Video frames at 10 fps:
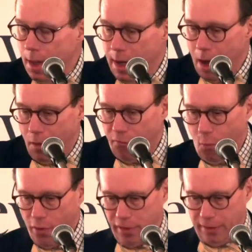Now,
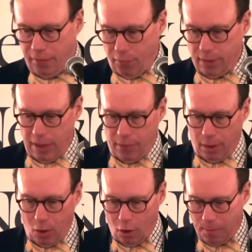unfortunately for David
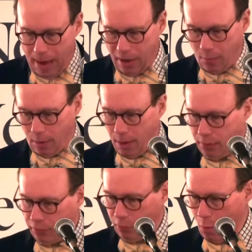Kirkpatrick, his
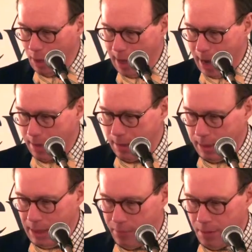story hadn't
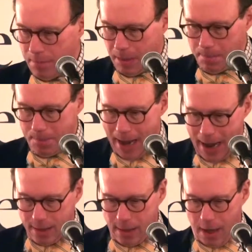even been
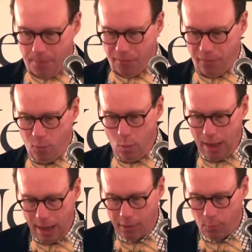packed up for the
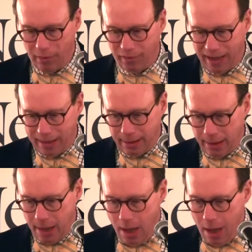weekend
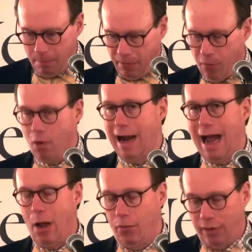recycling before a
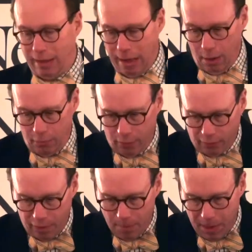House Intelligence
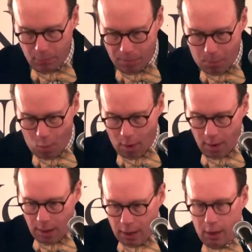Committee report
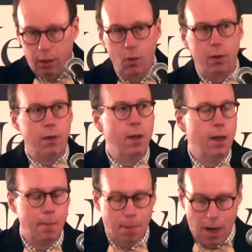concluded,
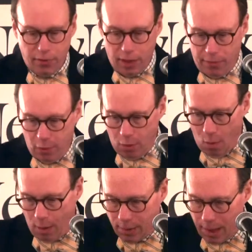pace the New
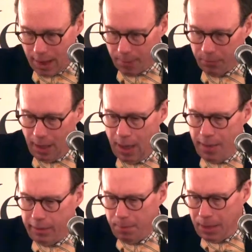York Times,
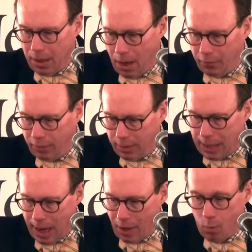that the Benghazi
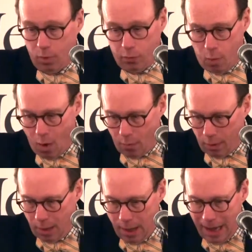attack was, quote,
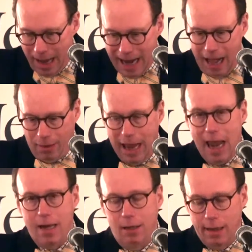an
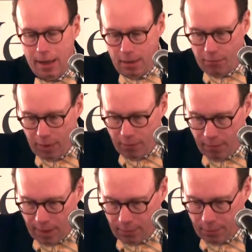Al-Qaeda-led
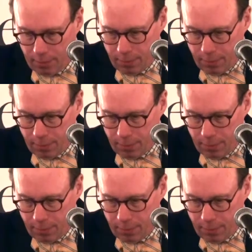event.